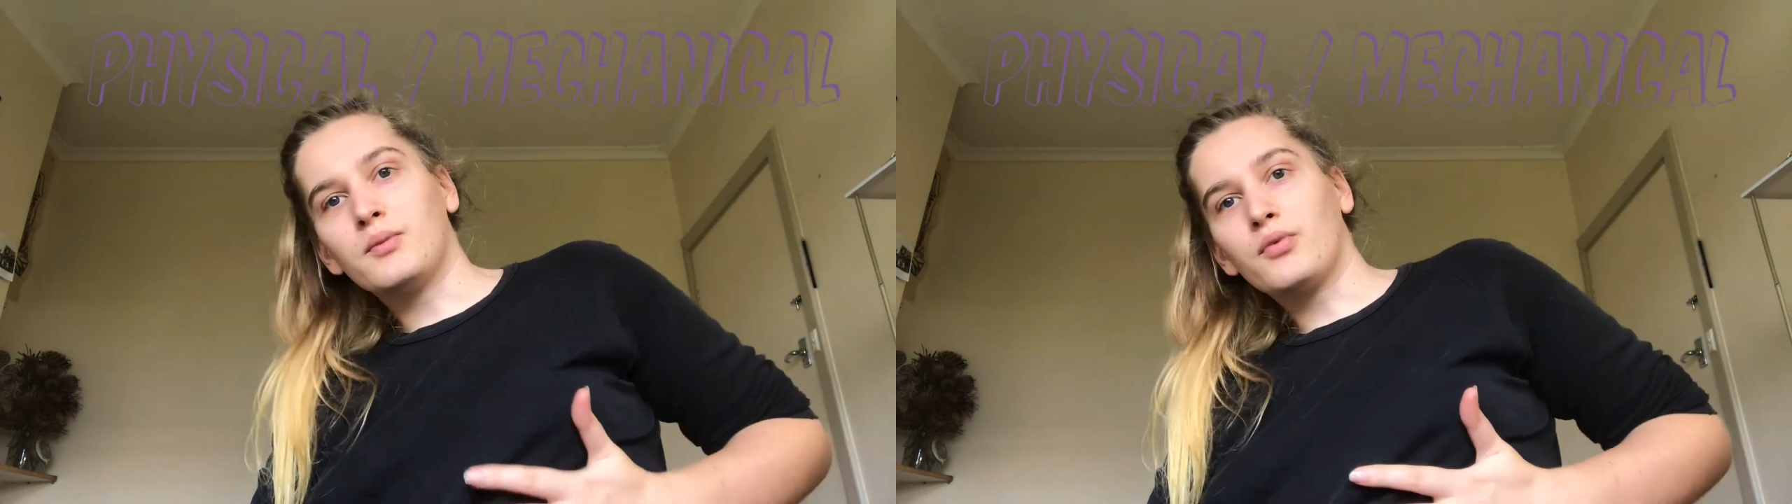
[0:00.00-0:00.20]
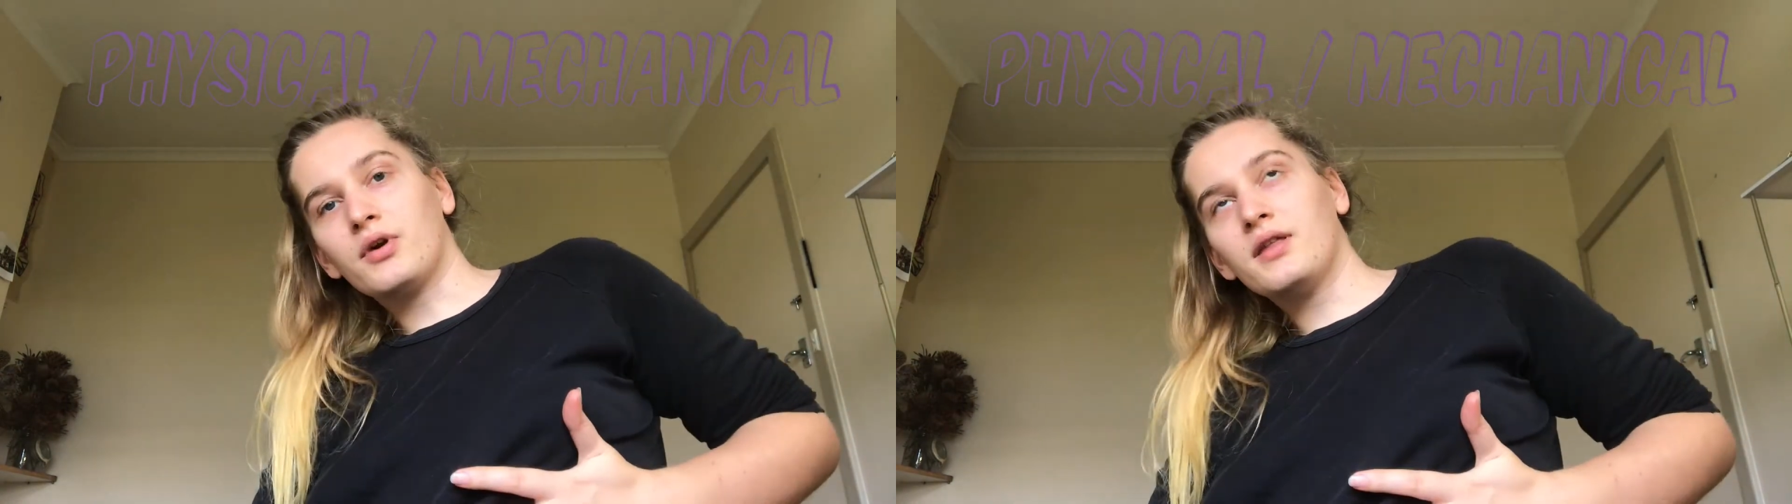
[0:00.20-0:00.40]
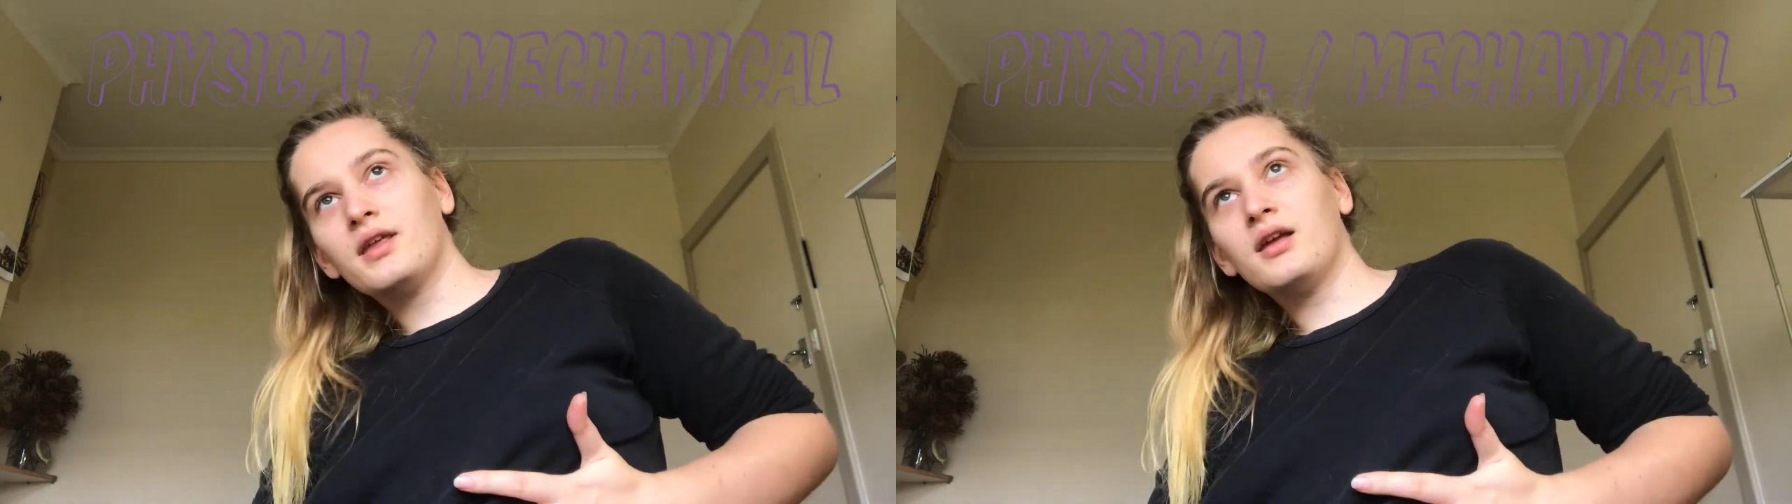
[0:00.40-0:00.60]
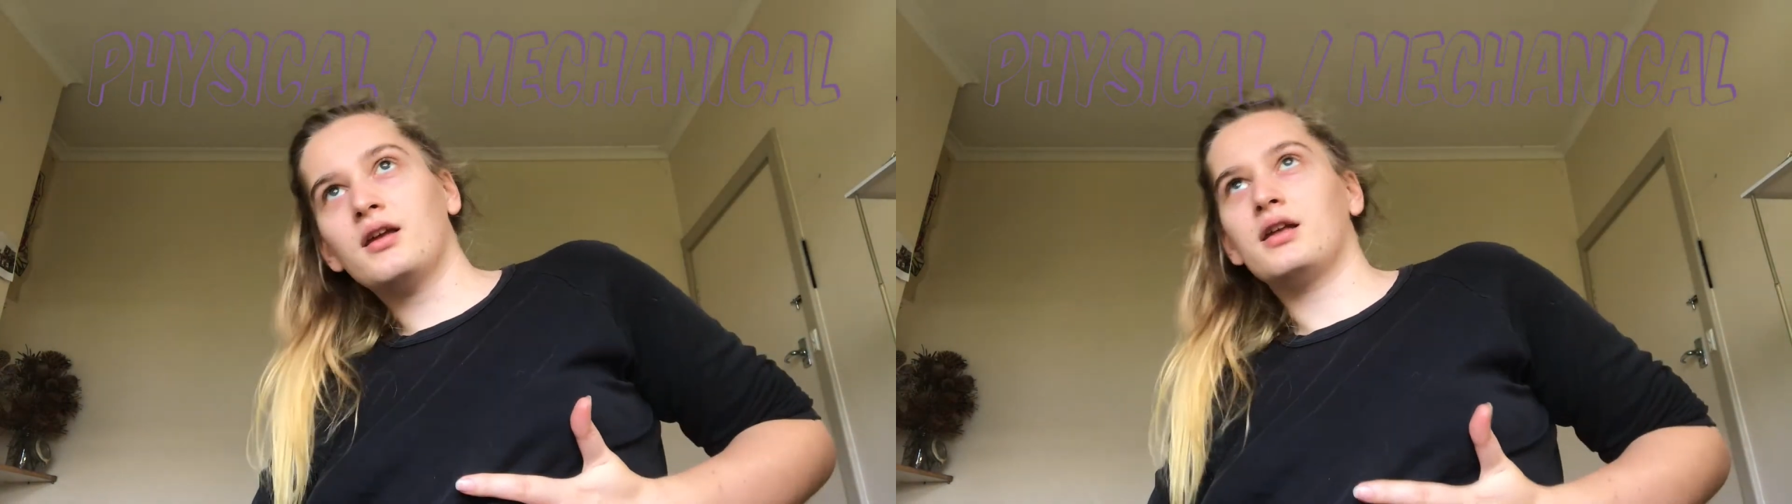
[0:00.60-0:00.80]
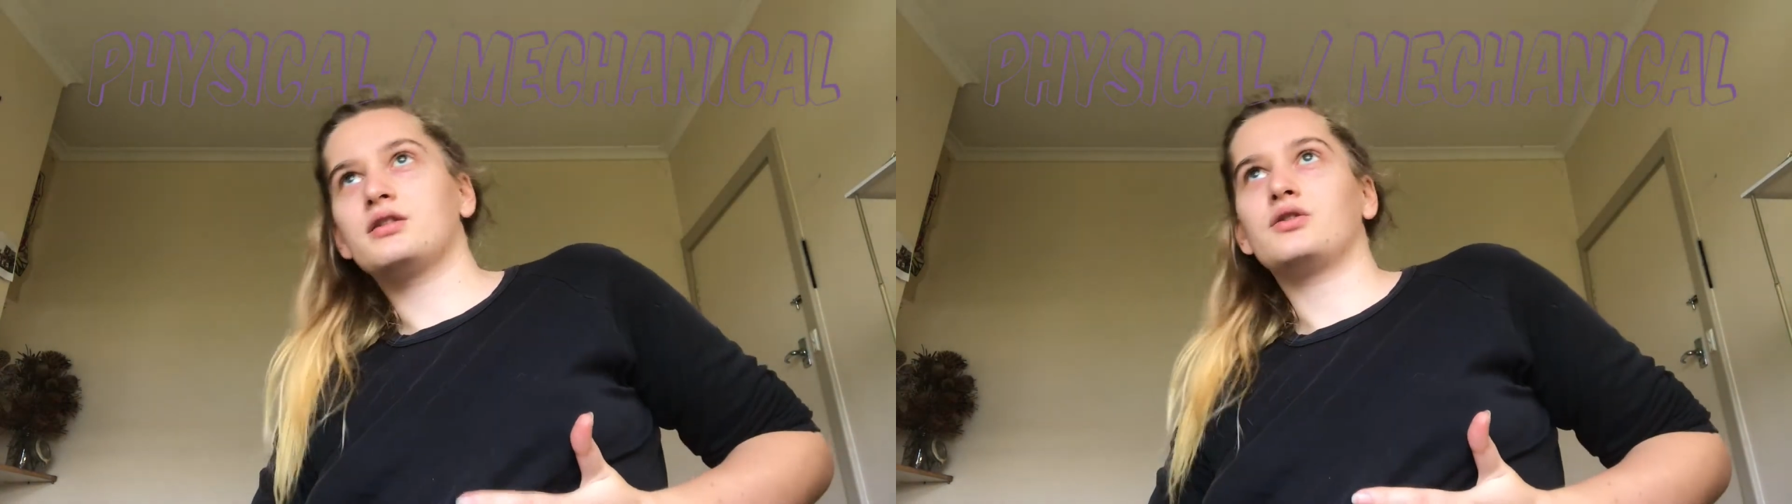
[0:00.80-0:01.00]
breathing.
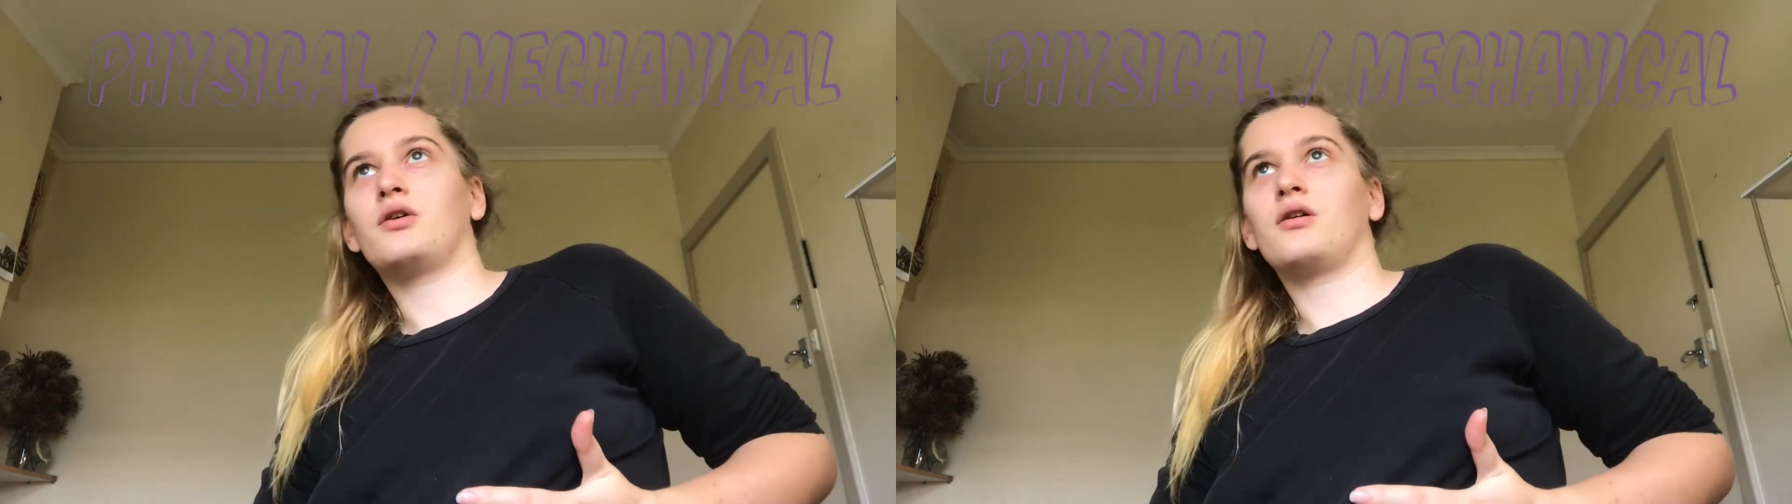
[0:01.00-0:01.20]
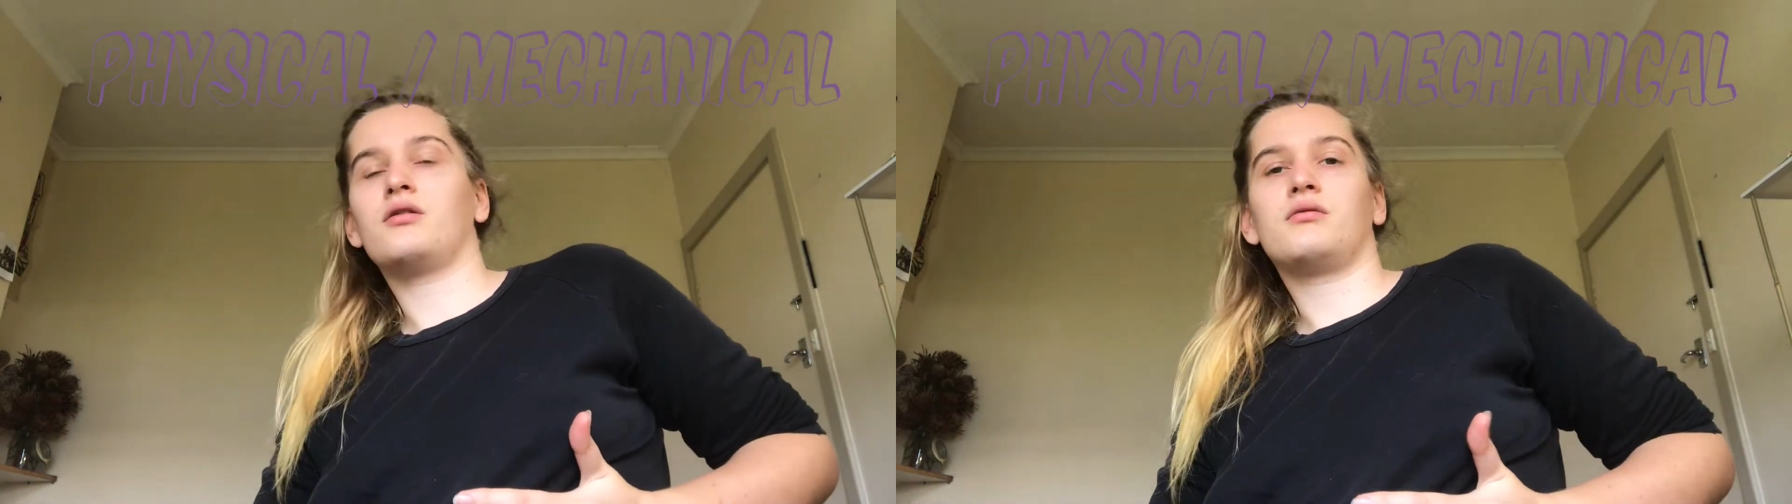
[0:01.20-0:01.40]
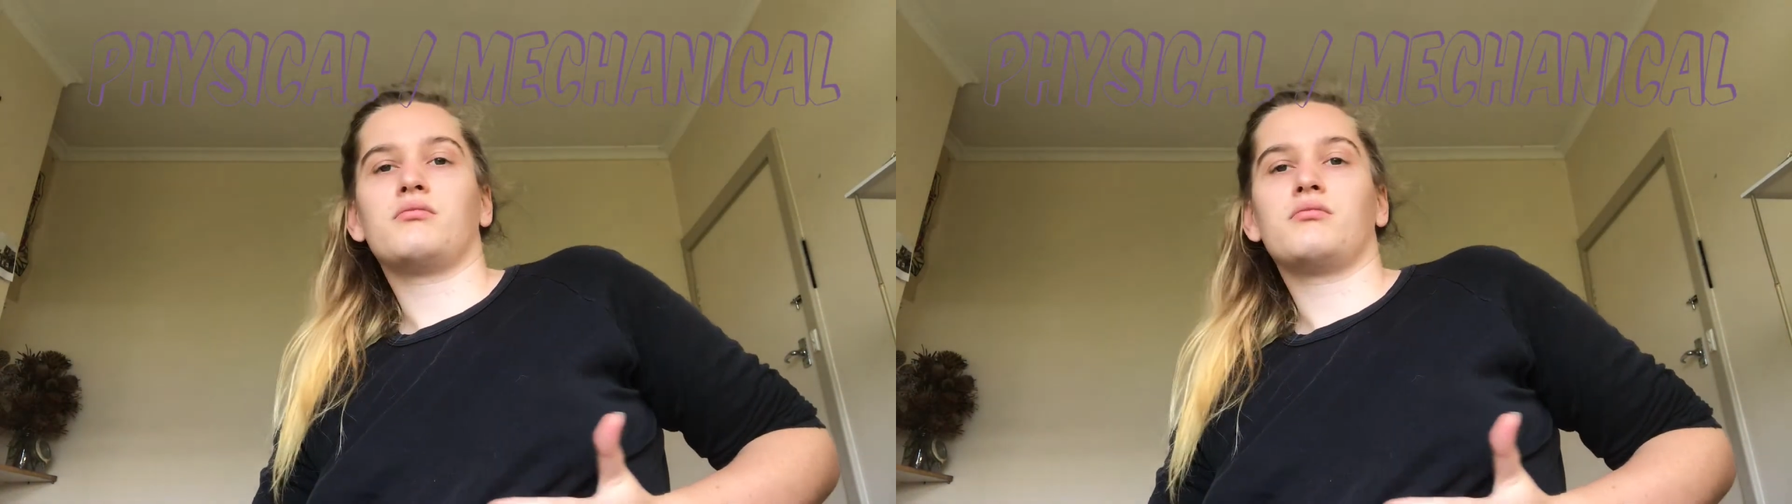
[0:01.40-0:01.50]
It's not